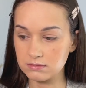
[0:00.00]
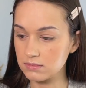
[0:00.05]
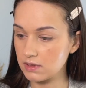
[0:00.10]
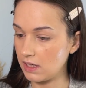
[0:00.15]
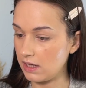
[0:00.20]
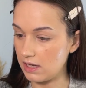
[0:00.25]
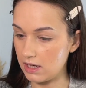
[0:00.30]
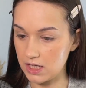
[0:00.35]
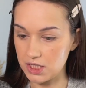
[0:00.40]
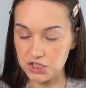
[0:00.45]

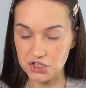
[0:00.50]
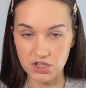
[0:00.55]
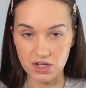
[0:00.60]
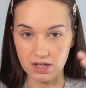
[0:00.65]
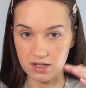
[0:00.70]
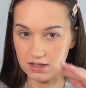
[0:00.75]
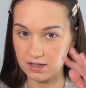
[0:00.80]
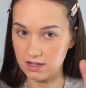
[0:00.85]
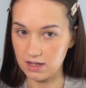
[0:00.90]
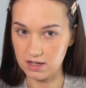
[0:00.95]

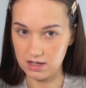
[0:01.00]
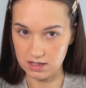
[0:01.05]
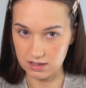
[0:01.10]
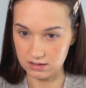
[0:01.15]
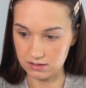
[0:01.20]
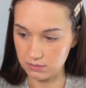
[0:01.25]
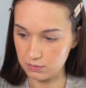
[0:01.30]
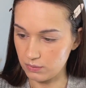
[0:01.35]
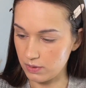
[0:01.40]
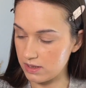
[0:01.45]
Asian and
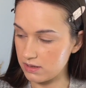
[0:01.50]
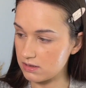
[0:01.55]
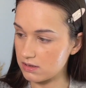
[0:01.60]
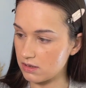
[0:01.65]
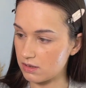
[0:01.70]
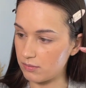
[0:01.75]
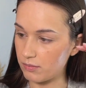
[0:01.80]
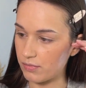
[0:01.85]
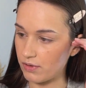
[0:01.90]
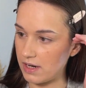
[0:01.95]

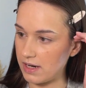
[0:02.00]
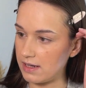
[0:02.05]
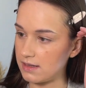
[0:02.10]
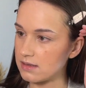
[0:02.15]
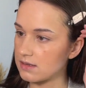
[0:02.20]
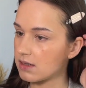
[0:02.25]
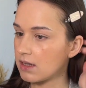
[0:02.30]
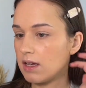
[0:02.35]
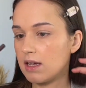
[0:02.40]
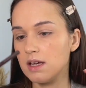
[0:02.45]
Western brands